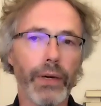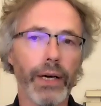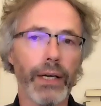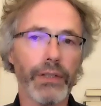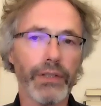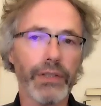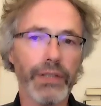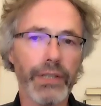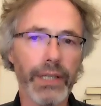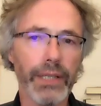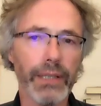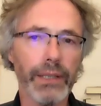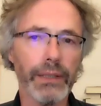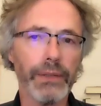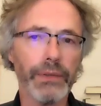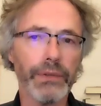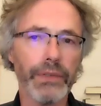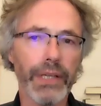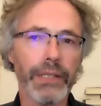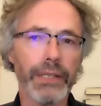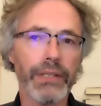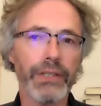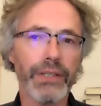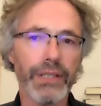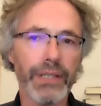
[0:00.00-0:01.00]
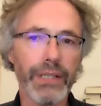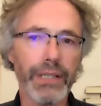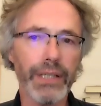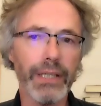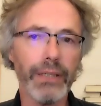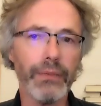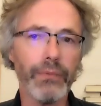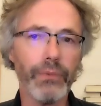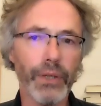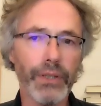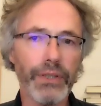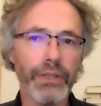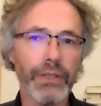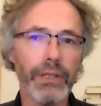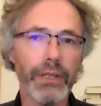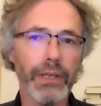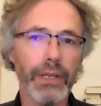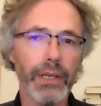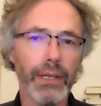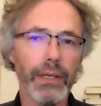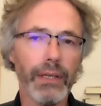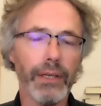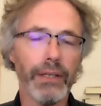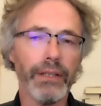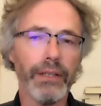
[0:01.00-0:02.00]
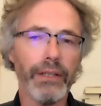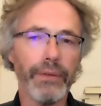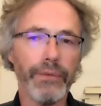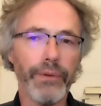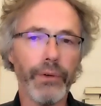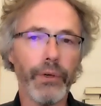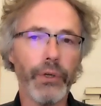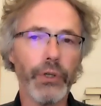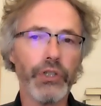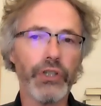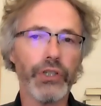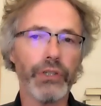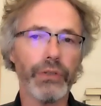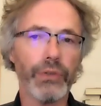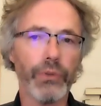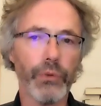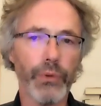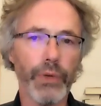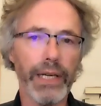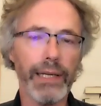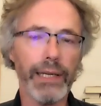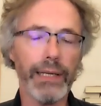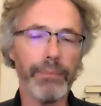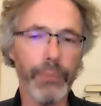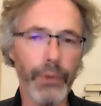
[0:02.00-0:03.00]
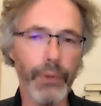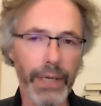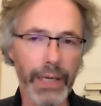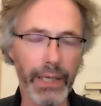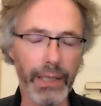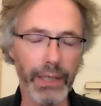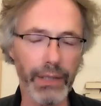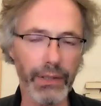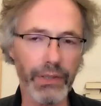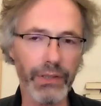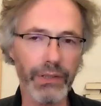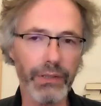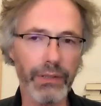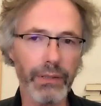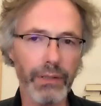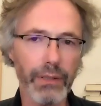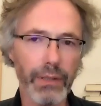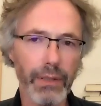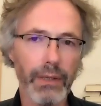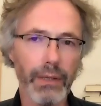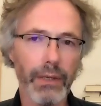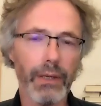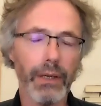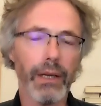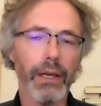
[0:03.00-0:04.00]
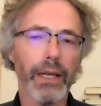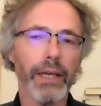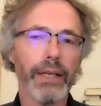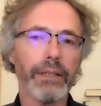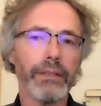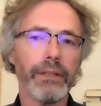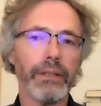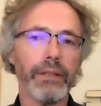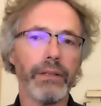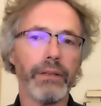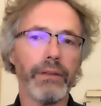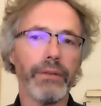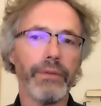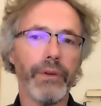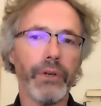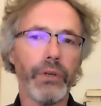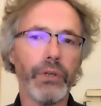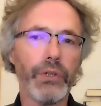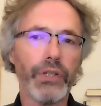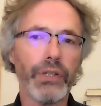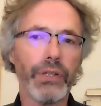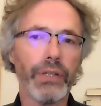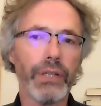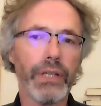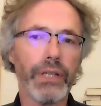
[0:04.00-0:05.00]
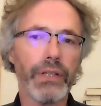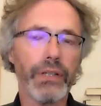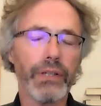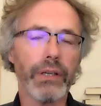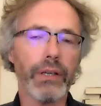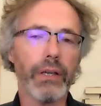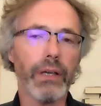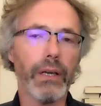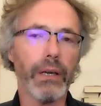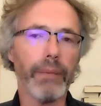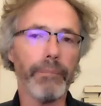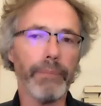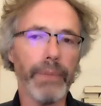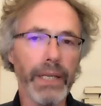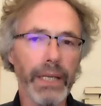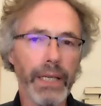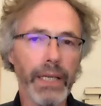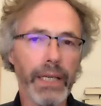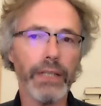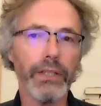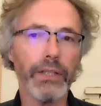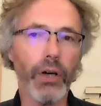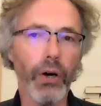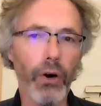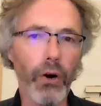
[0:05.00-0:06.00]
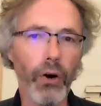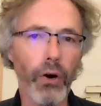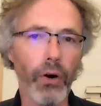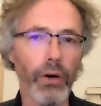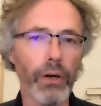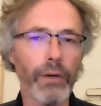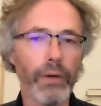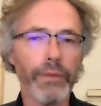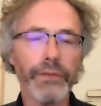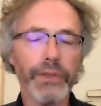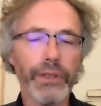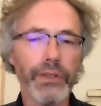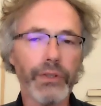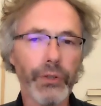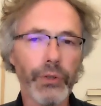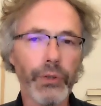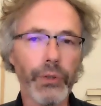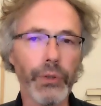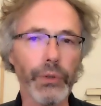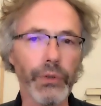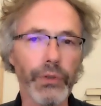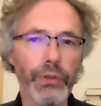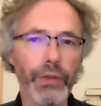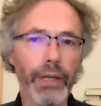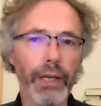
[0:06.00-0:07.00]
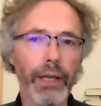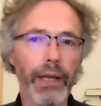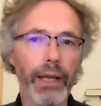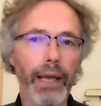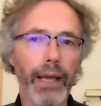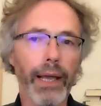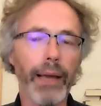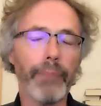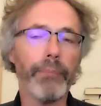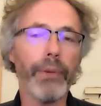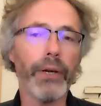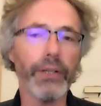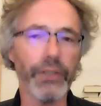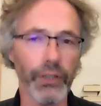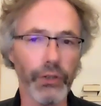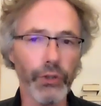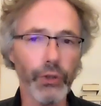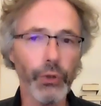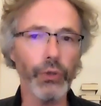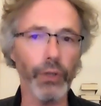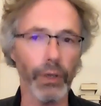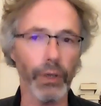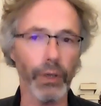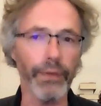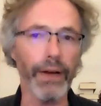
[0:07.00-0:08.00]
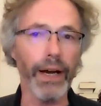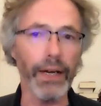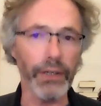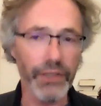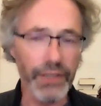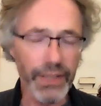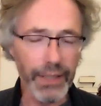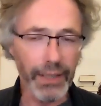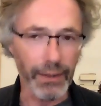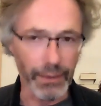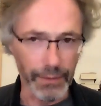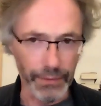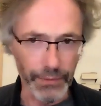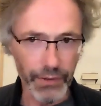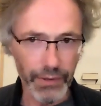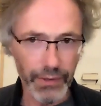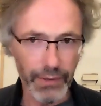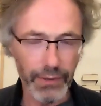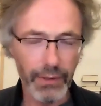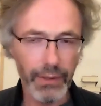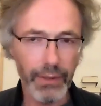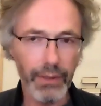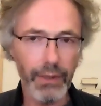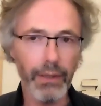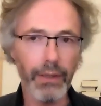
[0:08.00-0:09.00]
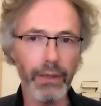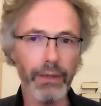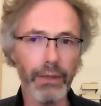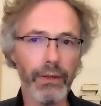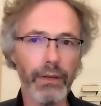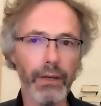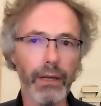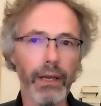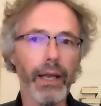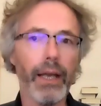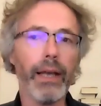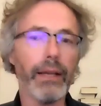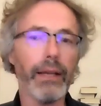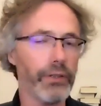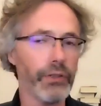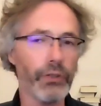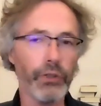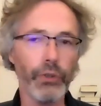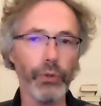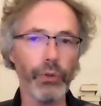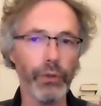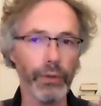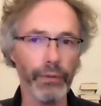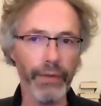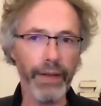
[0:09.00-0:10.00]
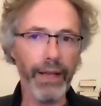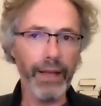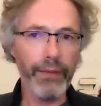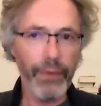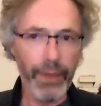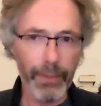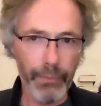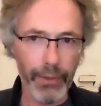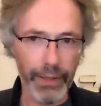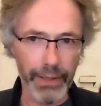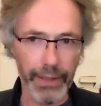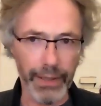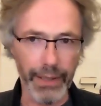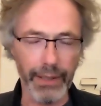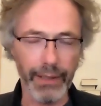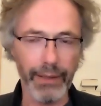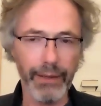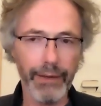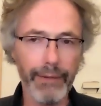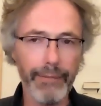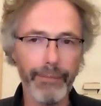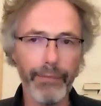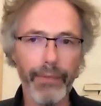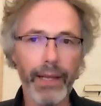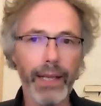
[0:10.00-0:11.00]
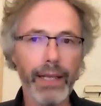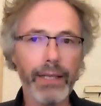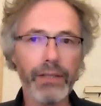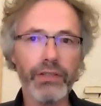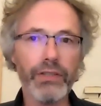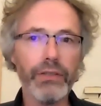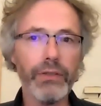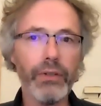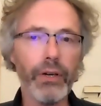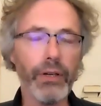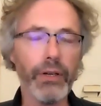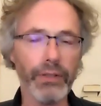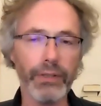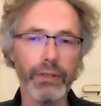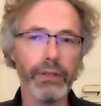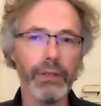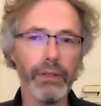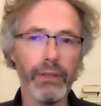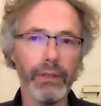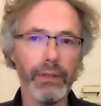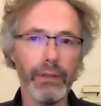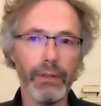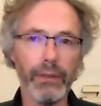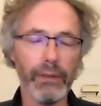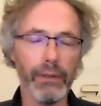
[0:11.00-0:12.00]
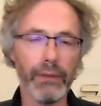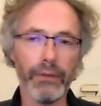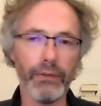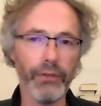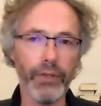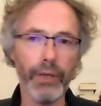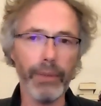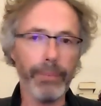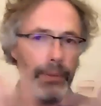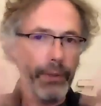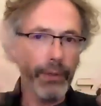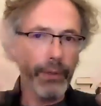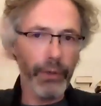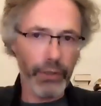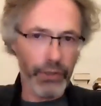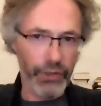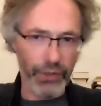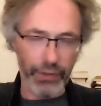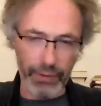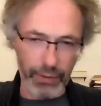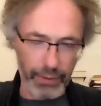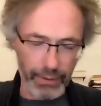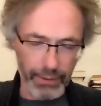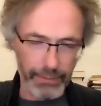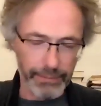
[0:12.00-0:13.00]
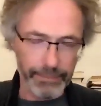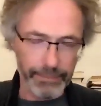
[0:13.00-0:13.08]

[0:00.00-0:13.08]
ourselves and see what devotion really brings. Like, devotion is being in awe of the truth, but the truth of ourselves. And the truth of everybody. It's not the person.